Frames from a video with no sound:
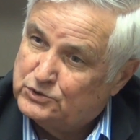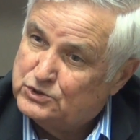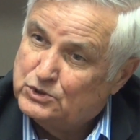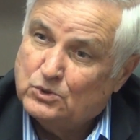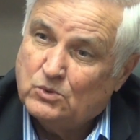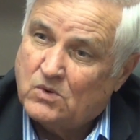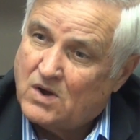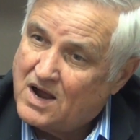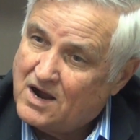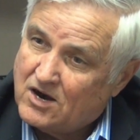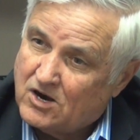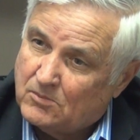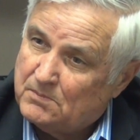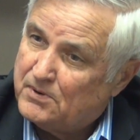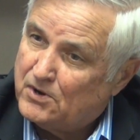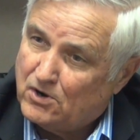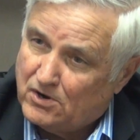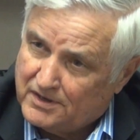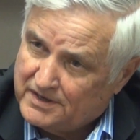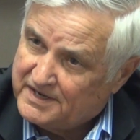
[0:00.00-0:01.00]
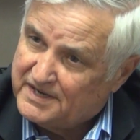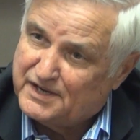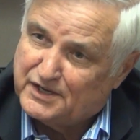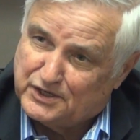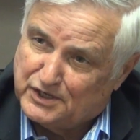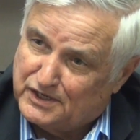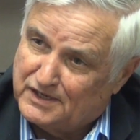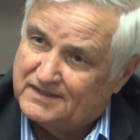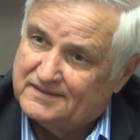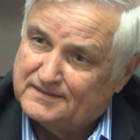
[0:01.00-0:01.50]
to our party
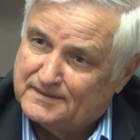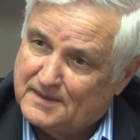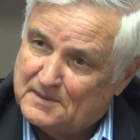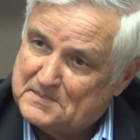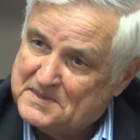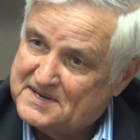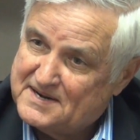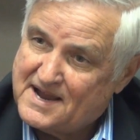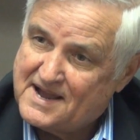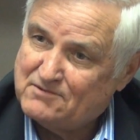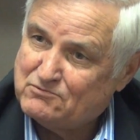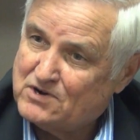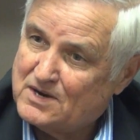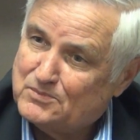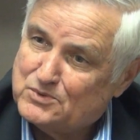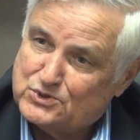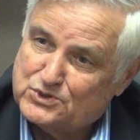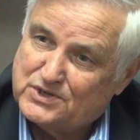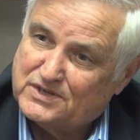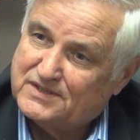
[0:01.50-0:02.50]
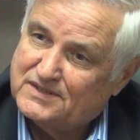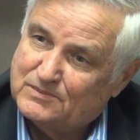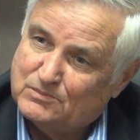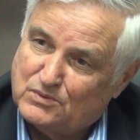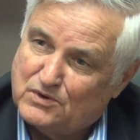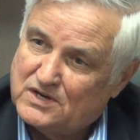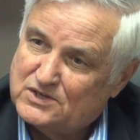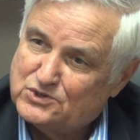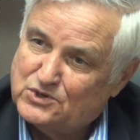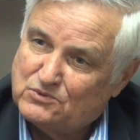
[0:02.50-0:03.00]
again. I mean, I
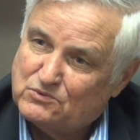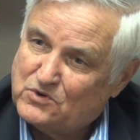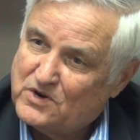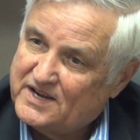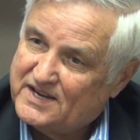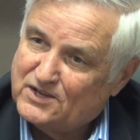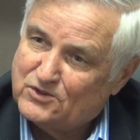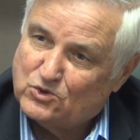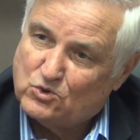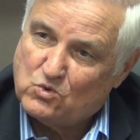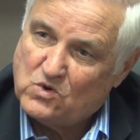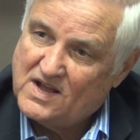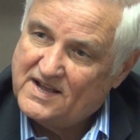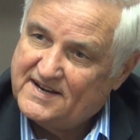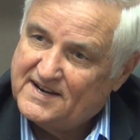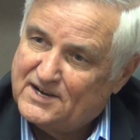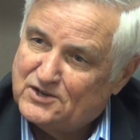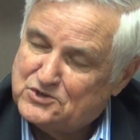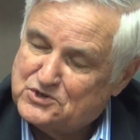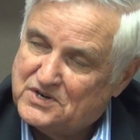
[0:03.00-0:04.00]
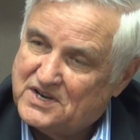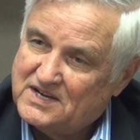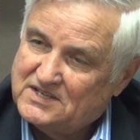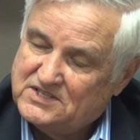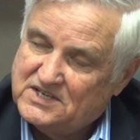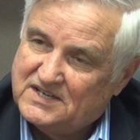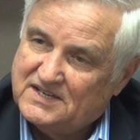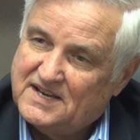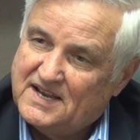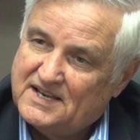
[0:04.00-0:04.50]
represented President Reagan in the White House in
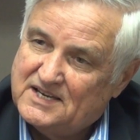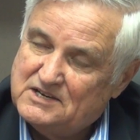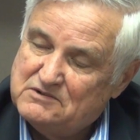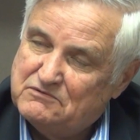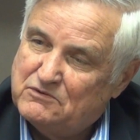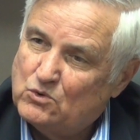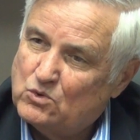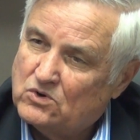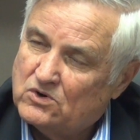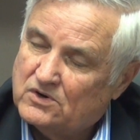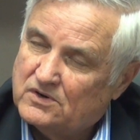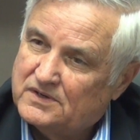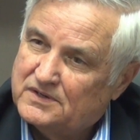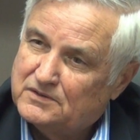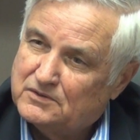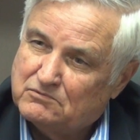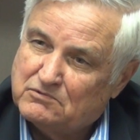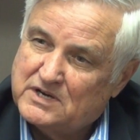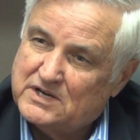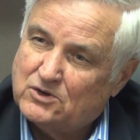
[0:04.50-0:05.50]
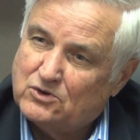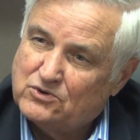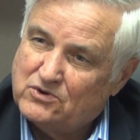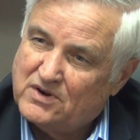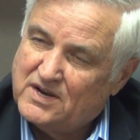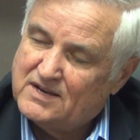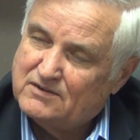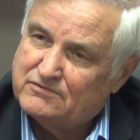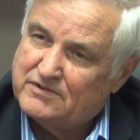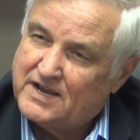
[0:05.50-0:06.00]
1984 in the Rio
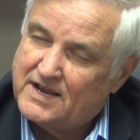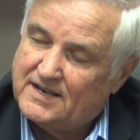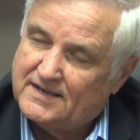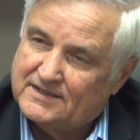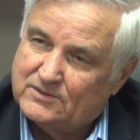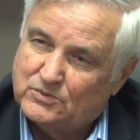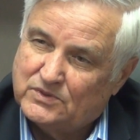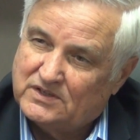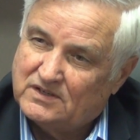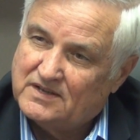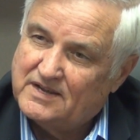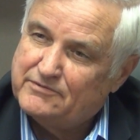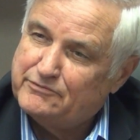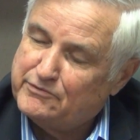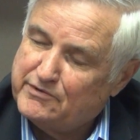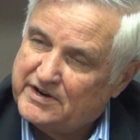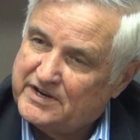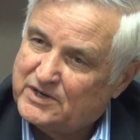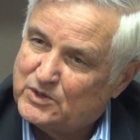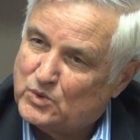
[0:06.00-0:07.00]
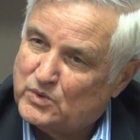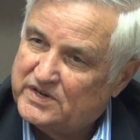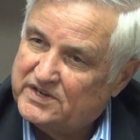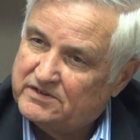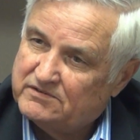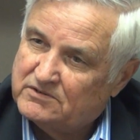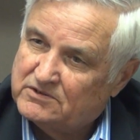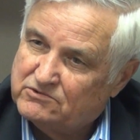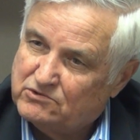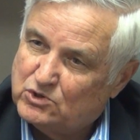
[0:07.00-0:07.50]
Grande Valley when a left-wing
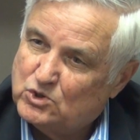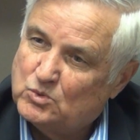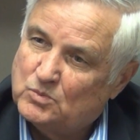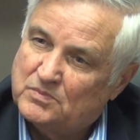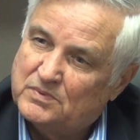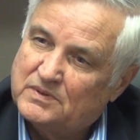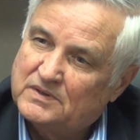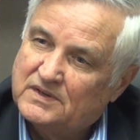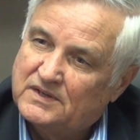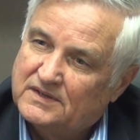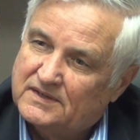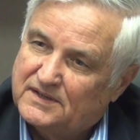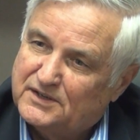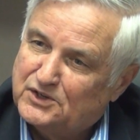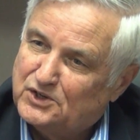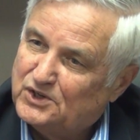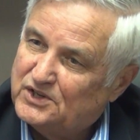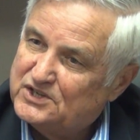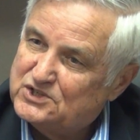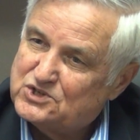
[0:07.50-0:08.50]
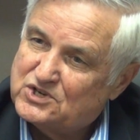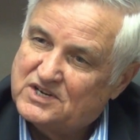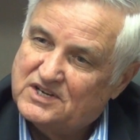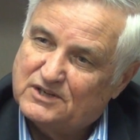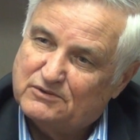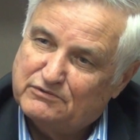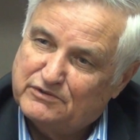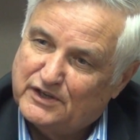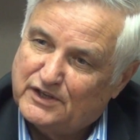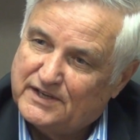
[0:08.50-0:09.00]
group, an
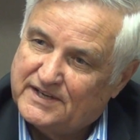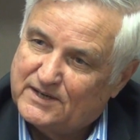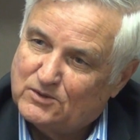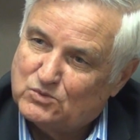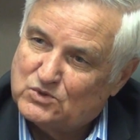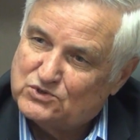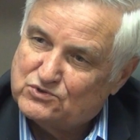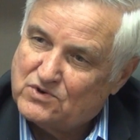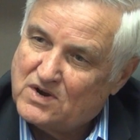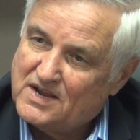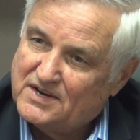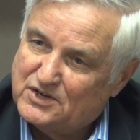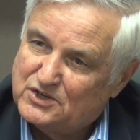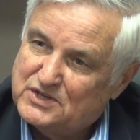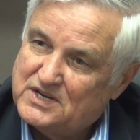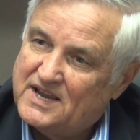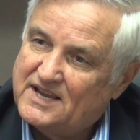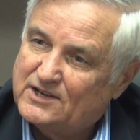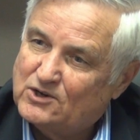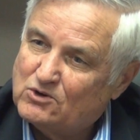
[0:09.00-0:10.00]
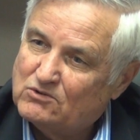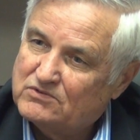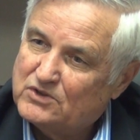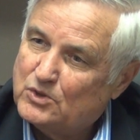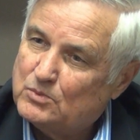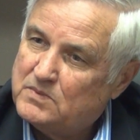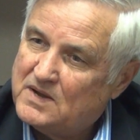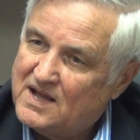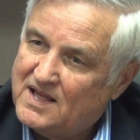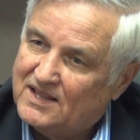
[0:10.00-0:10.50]
Alinsky affiliate, was trying to take
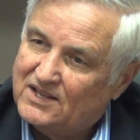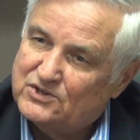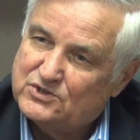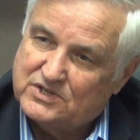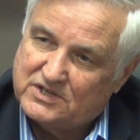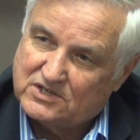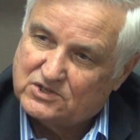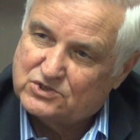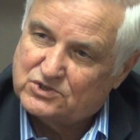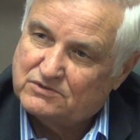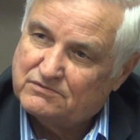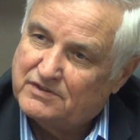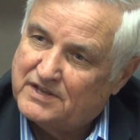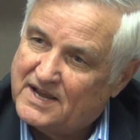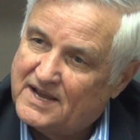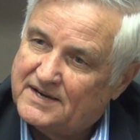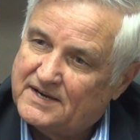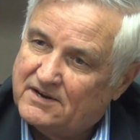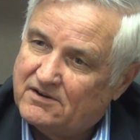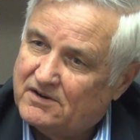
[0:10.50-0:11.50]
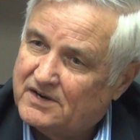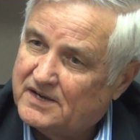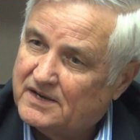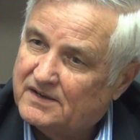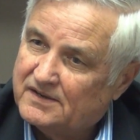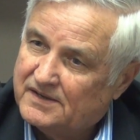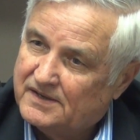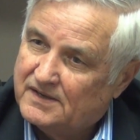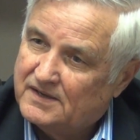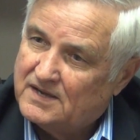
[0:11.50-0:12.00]
over the politics of that
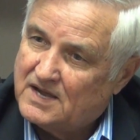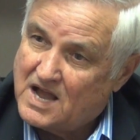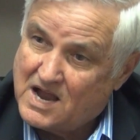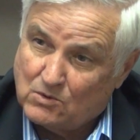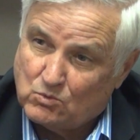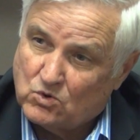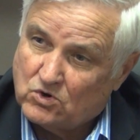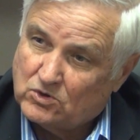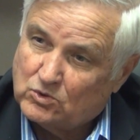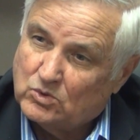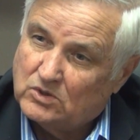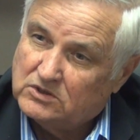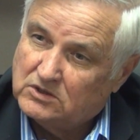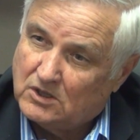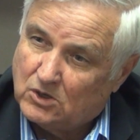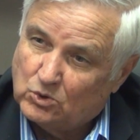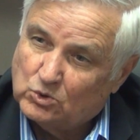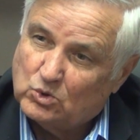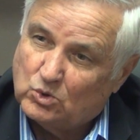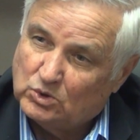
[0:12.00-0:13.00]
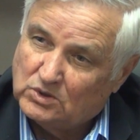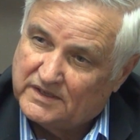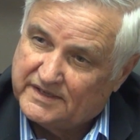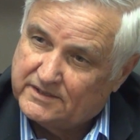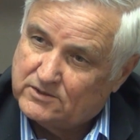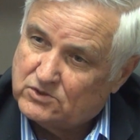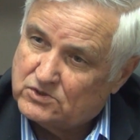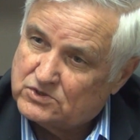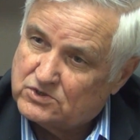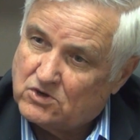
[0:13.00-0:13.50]
area. I worked with local
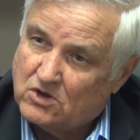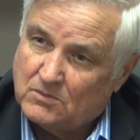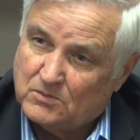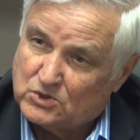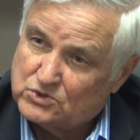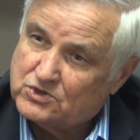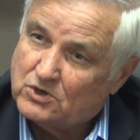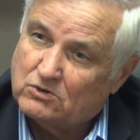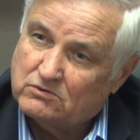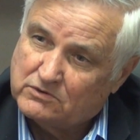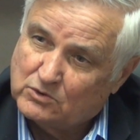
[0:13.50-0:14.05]
leaders, almost